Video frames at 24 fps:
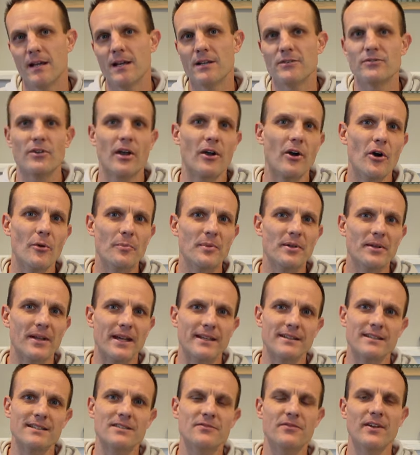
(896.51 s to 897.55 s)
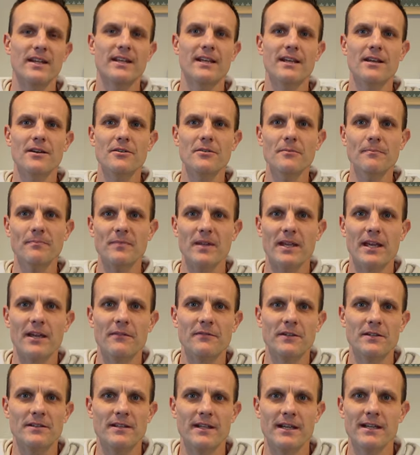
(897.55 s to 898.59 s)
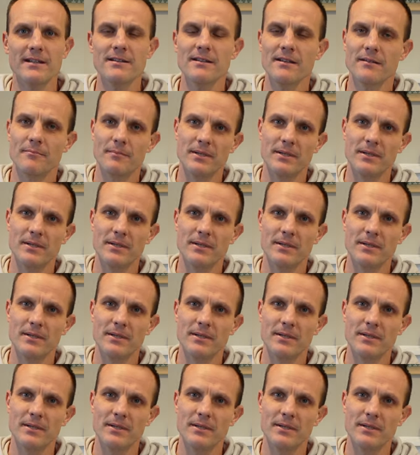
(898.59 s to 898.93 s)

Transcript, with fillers: So I hope you liked this video. If you did,